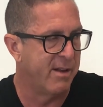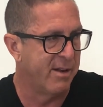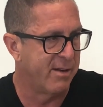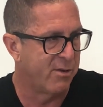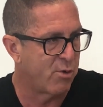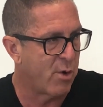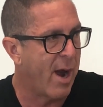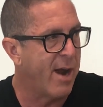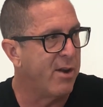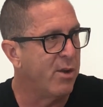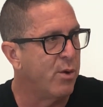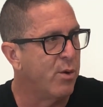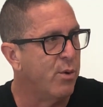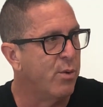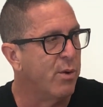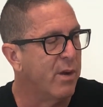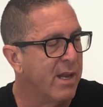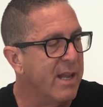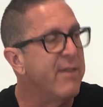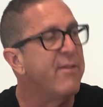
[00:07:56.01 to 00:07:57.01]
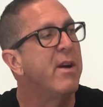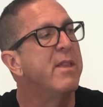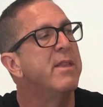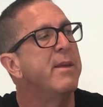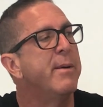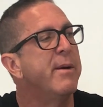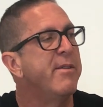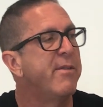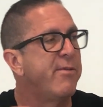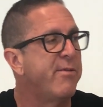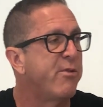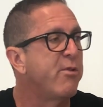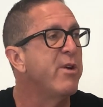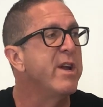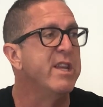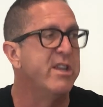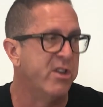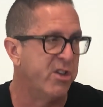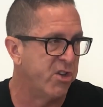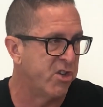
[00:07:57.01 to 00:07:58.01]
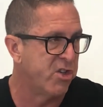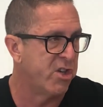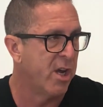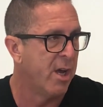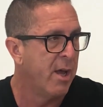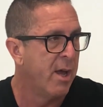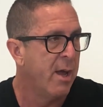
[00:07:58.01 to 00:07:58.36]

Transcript: try to live on the fringe.